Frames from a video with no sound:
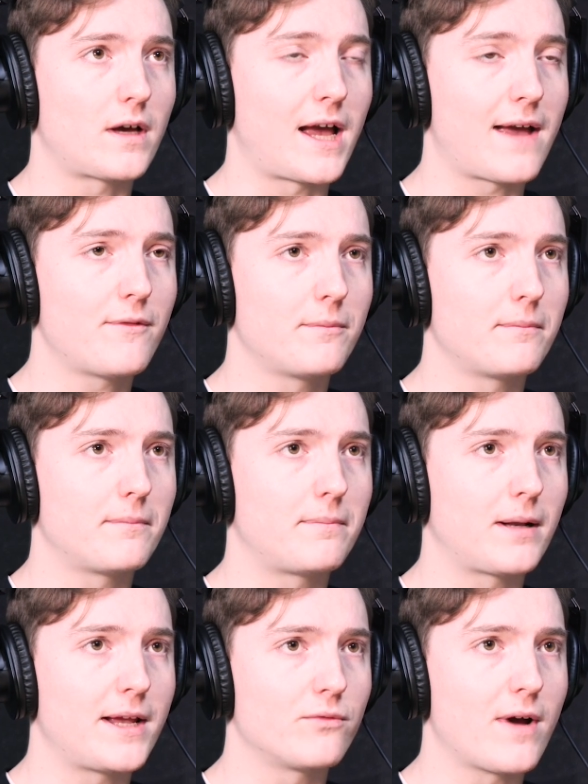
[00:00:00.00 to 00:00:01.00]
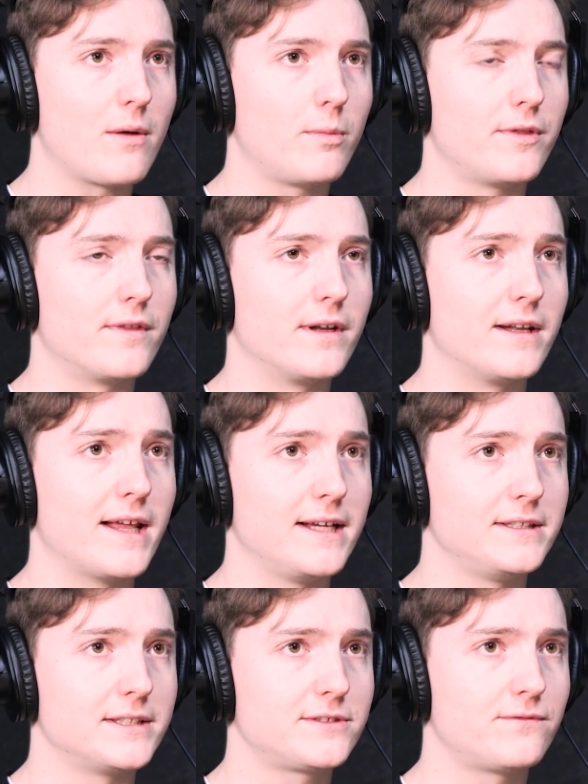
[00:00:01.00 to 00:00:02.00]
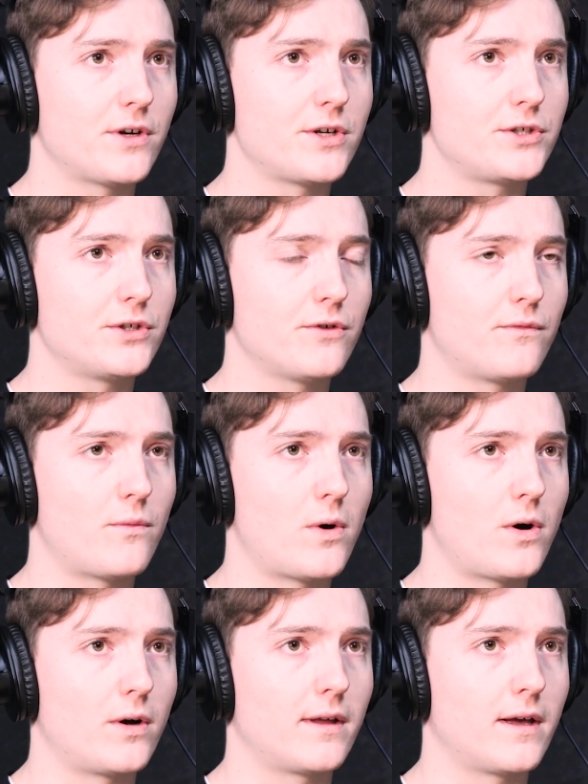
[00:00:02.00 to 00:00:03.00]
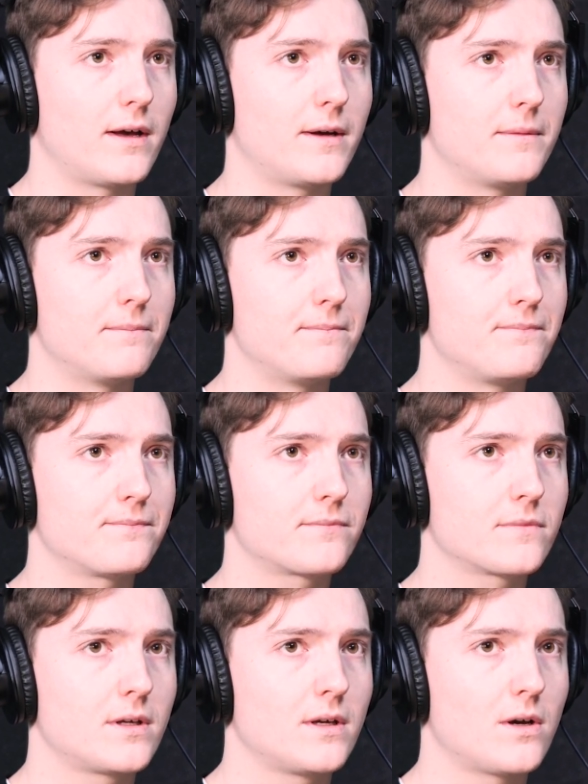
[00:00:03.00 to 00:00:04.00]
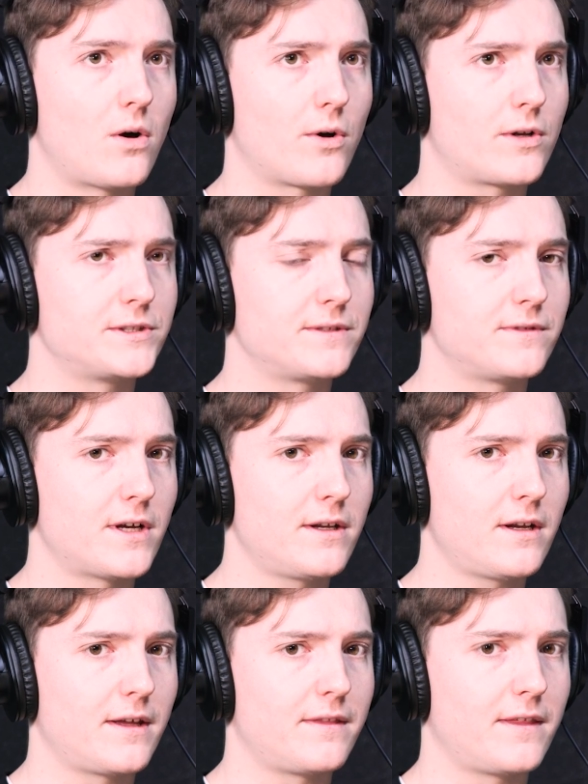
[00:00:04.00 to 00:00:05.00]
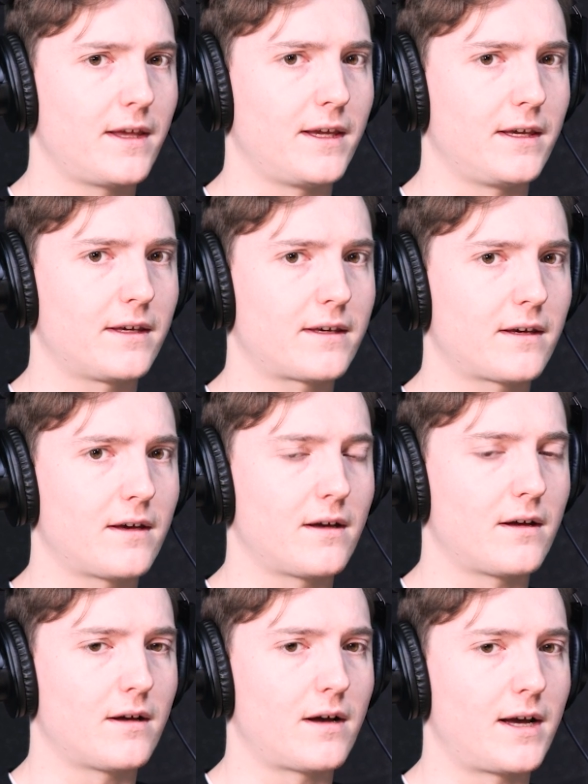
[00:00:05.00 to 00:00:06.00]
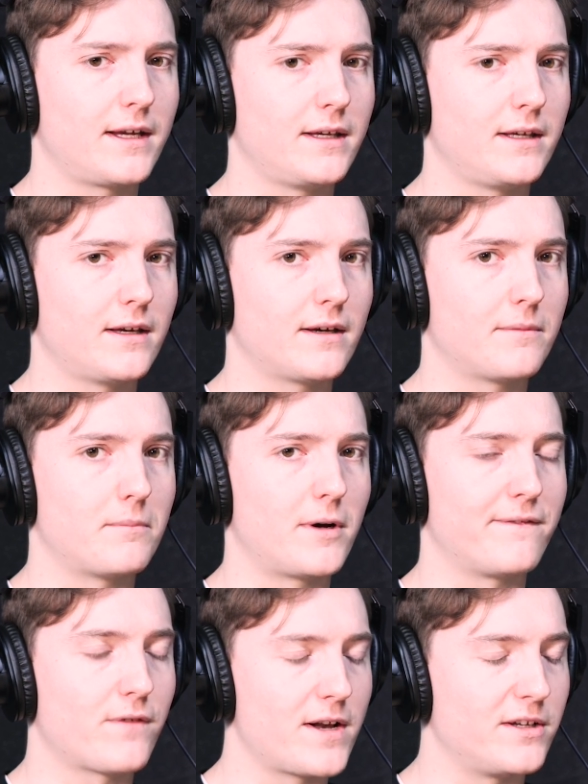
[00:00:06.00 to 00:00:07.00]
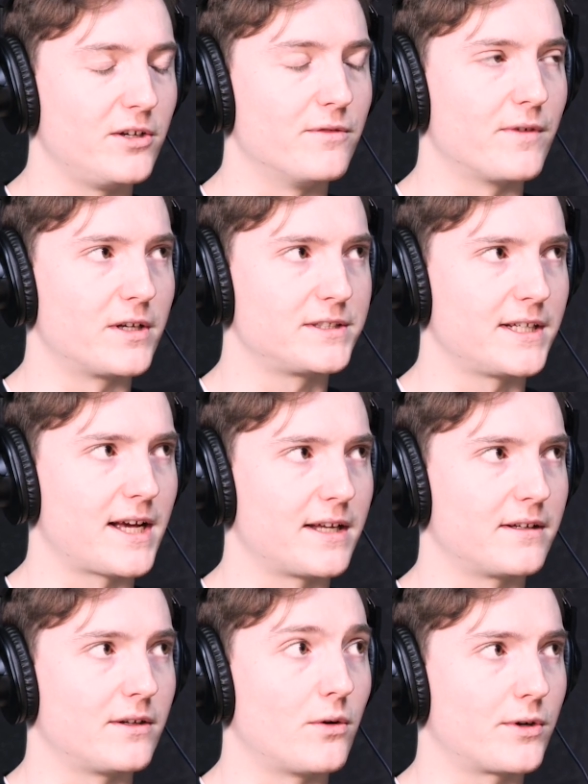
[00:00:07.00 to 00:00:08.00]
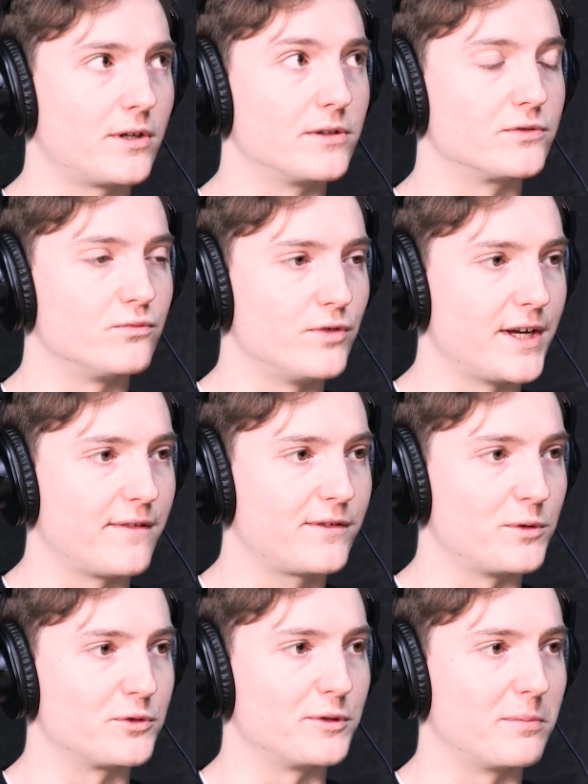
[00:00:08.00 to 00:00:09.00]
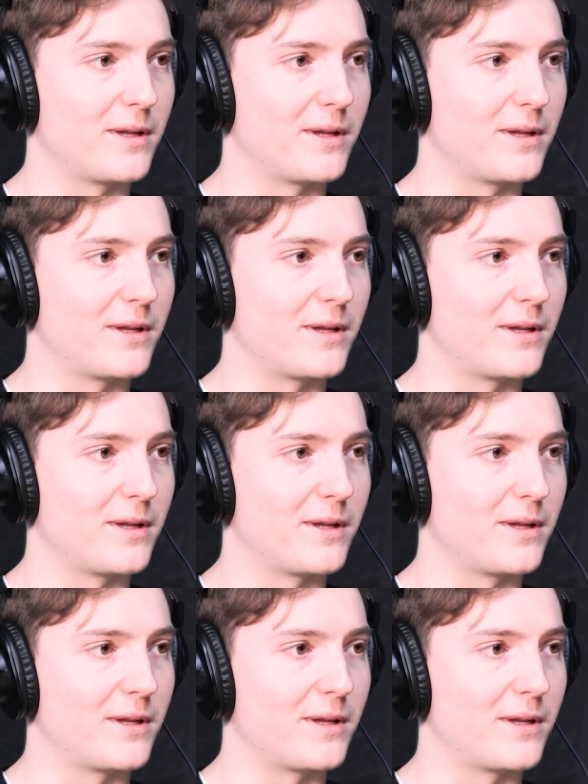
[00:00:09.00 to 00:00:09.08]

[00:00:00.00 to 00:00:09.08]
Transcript: haven't played around with the latest version of what Oculus have done. I think my friend at university had an Oculus Rift, which we